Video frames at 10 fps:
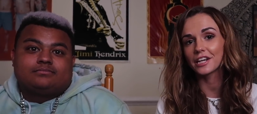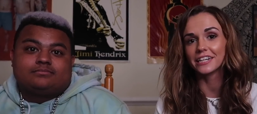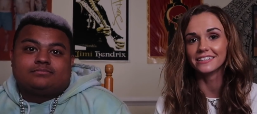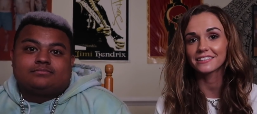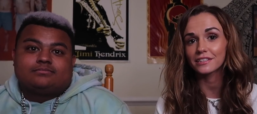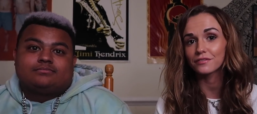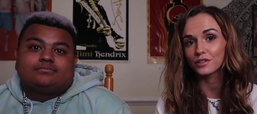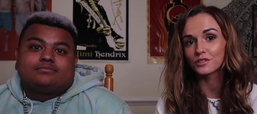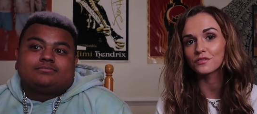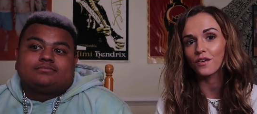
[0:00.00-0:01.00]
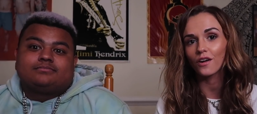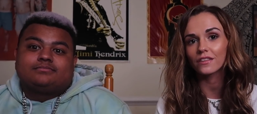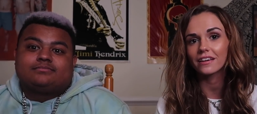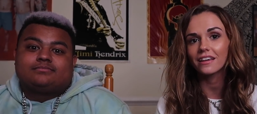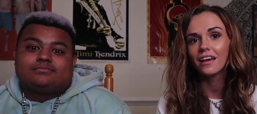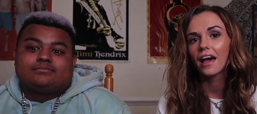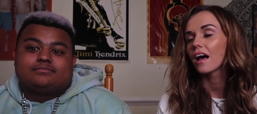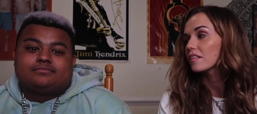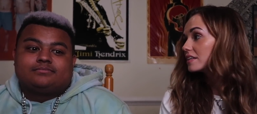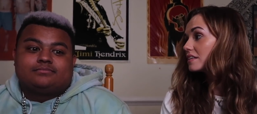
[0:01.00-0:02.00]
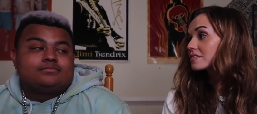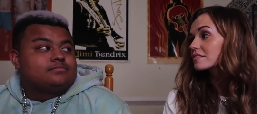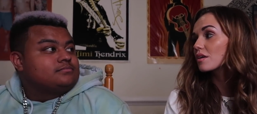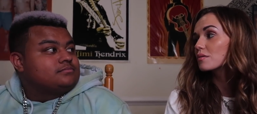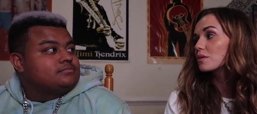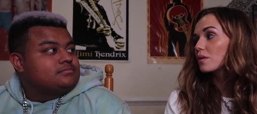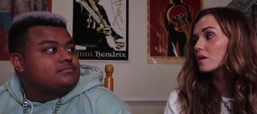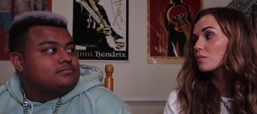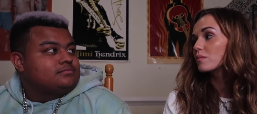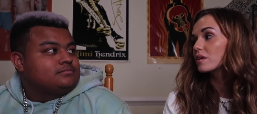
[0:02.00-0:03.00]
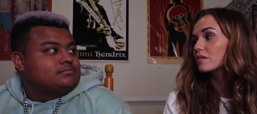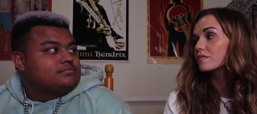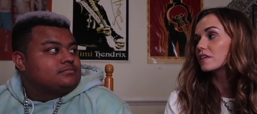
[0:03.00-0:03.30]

Speaker 1: seriously, first of all. Like, Elena gets so annoyed when we go to